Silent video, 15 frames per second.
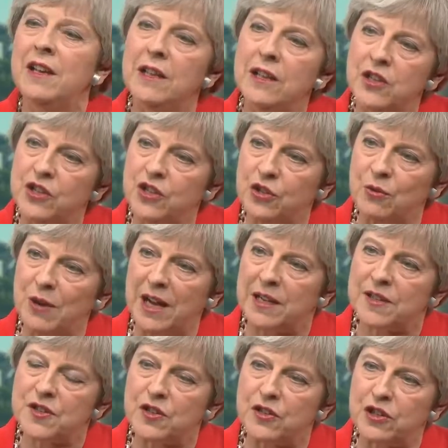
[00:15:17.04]
into
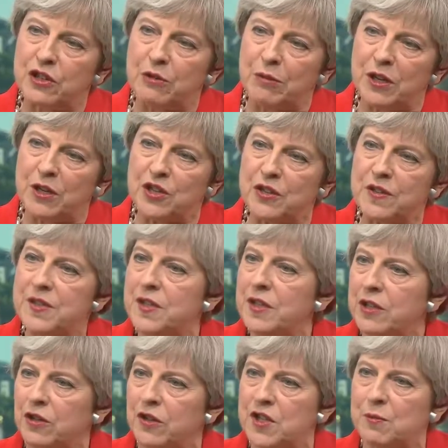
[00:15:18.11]
accident and
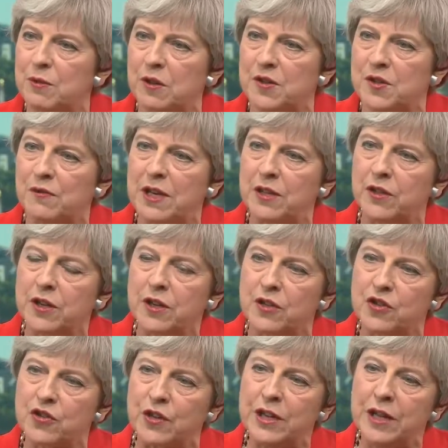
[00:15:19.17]
emergency in hospitals around the
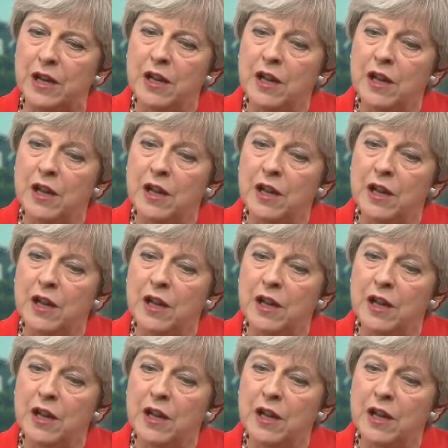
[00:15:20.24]
country,